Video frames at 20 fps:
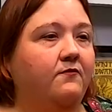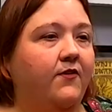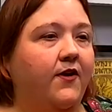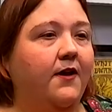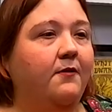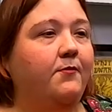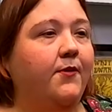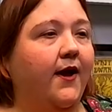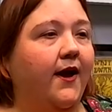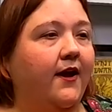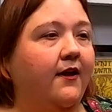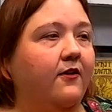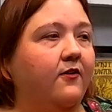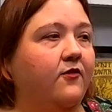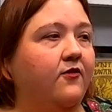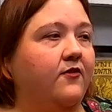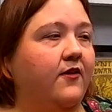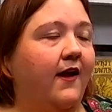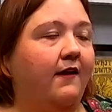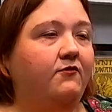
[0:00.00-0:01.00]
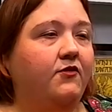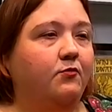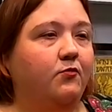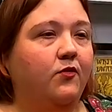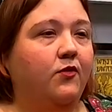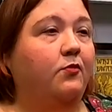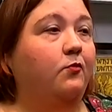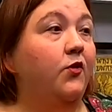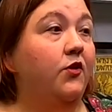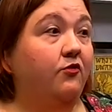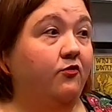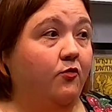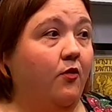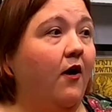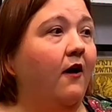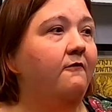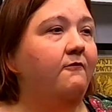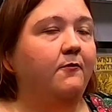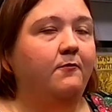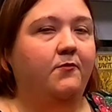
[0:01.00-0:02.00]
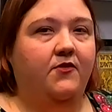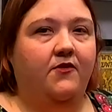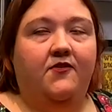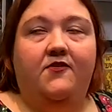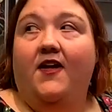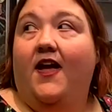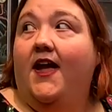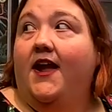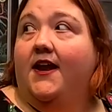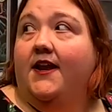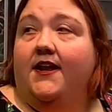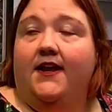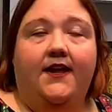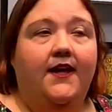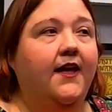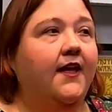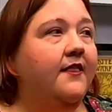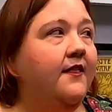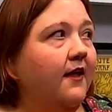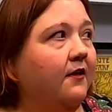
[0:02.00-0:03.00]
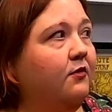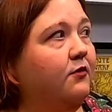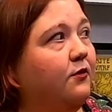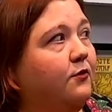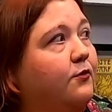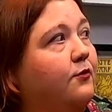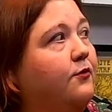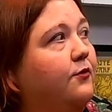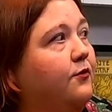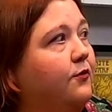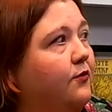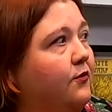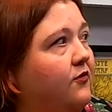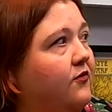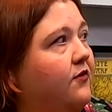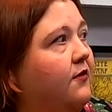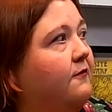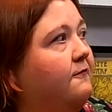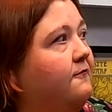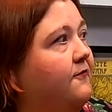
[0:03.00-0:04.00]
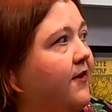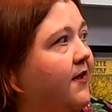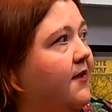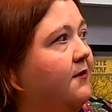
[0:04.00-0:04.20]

and vampires to have to withdraw from society, and they lose oh, their okay.